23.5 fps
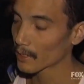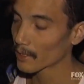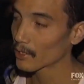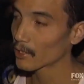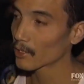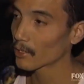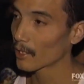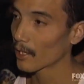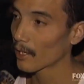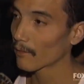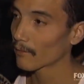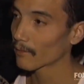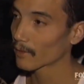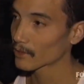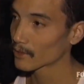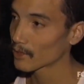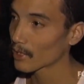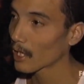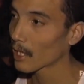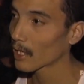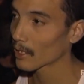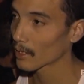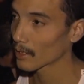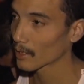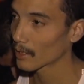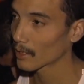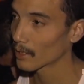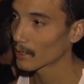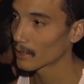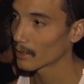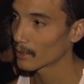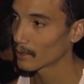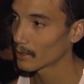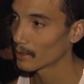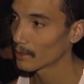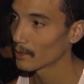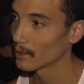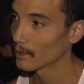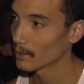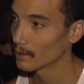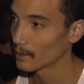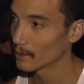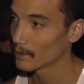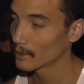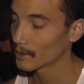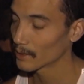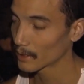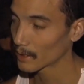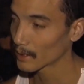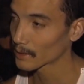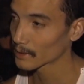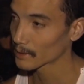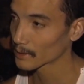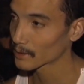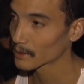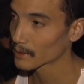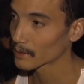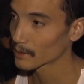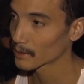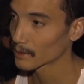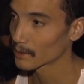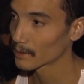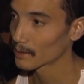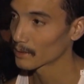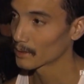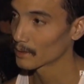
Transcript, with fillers: You have a dog. Right. Yes. And?